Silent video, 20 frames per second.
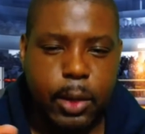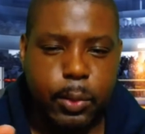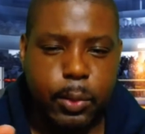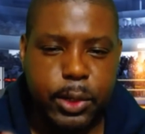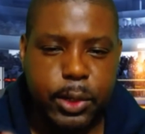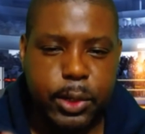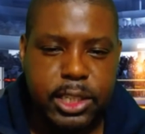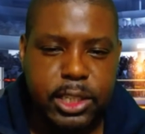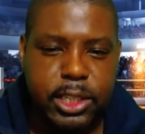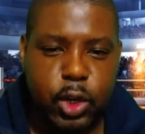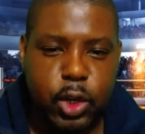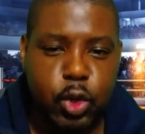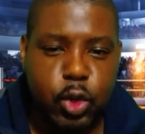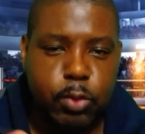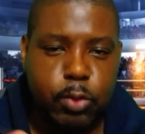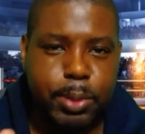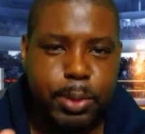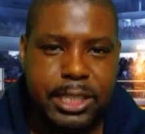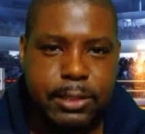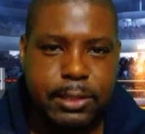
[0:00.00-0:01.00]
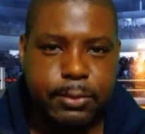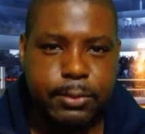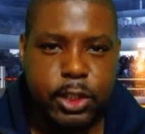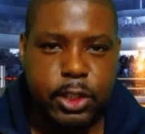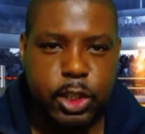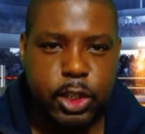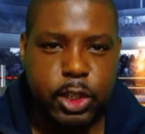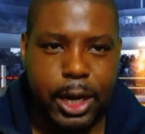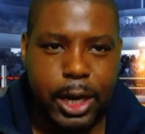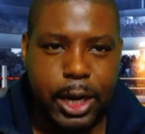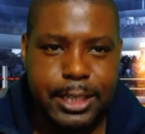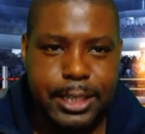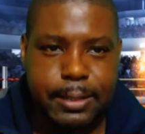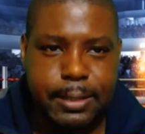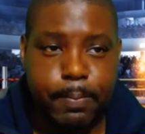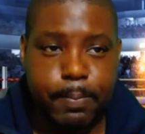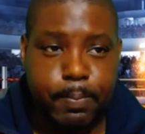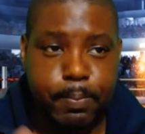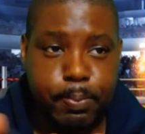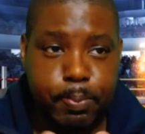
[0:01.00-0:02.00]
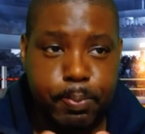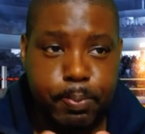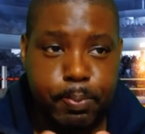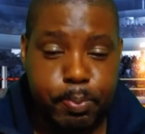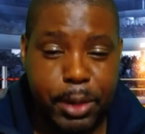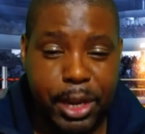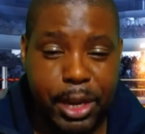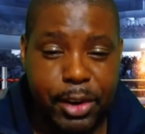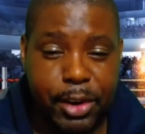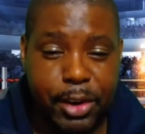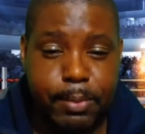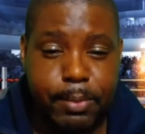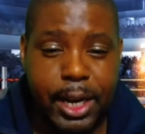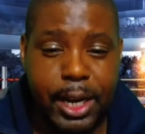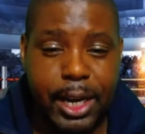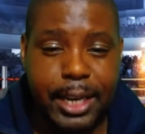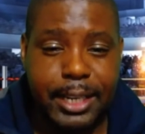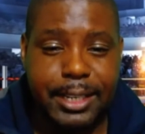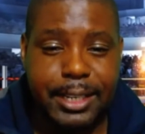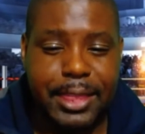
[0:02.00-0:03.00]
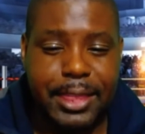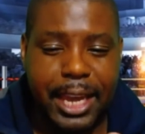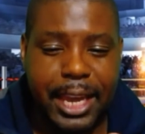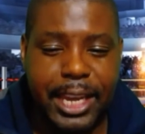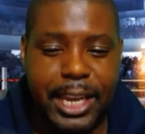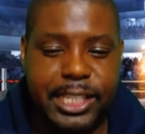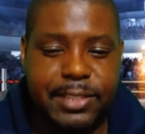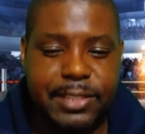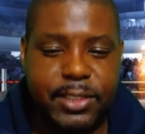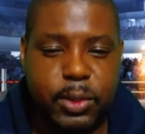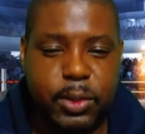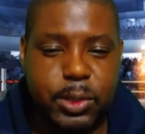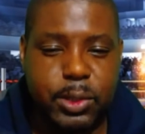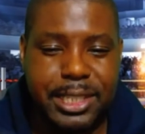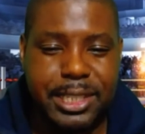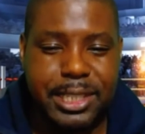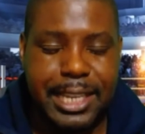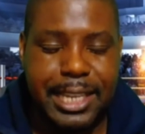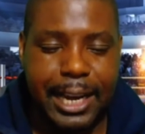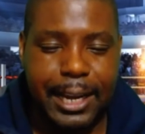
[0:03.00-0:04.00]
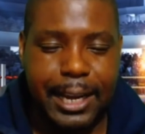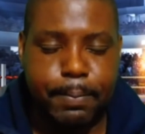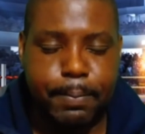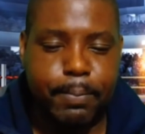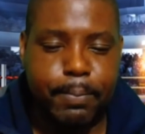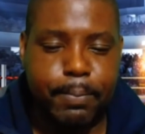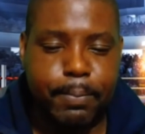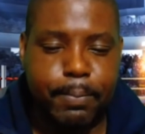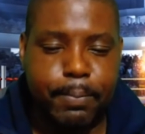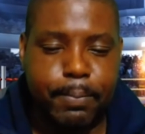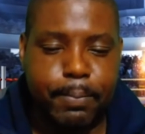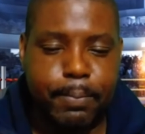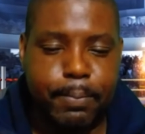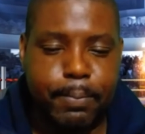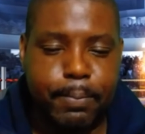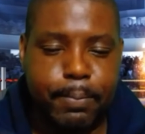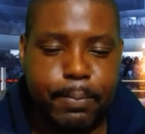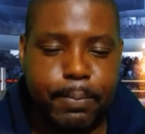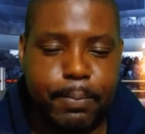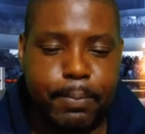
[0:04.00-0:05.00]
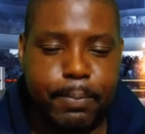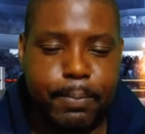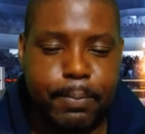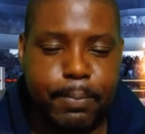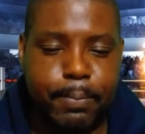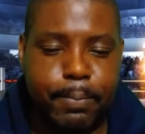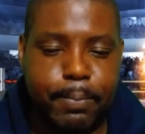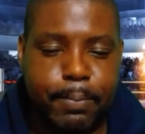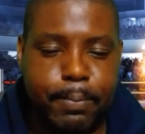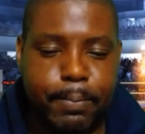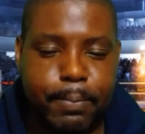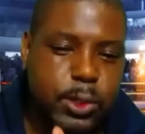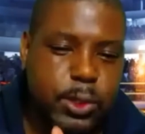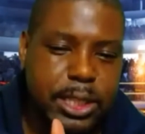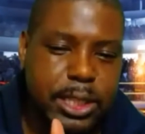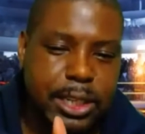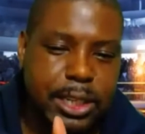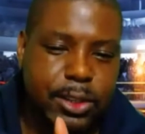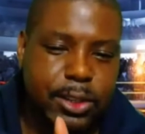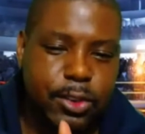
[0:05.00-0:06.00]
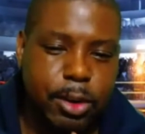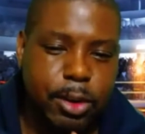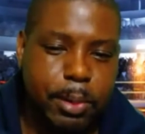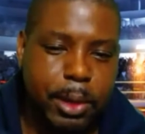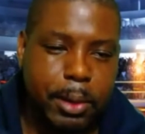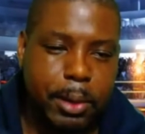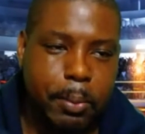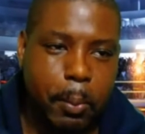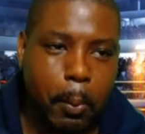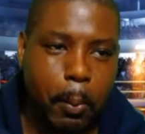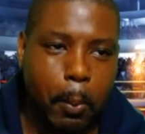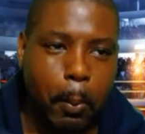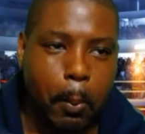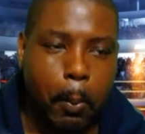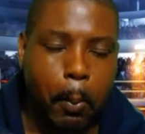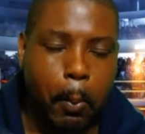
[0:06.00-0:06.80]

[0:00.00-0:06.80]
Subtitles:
So I wanted to know who Peter Fury was. Bear in mind, that interview was done in Grenada. I was in the Caribbean.